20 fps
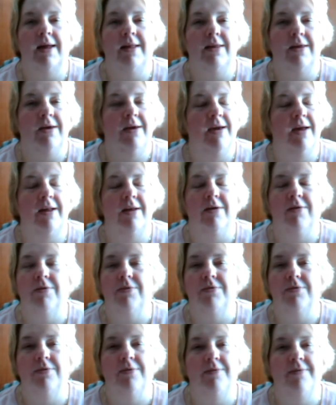and you kind of
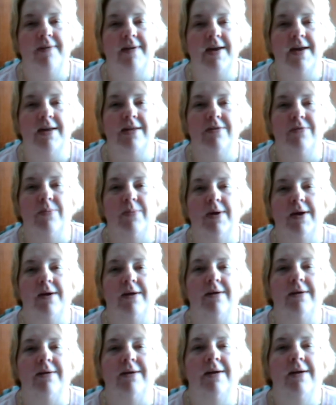go through a phase
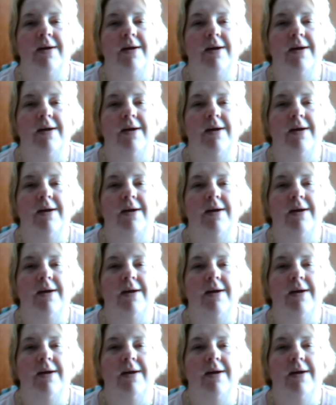where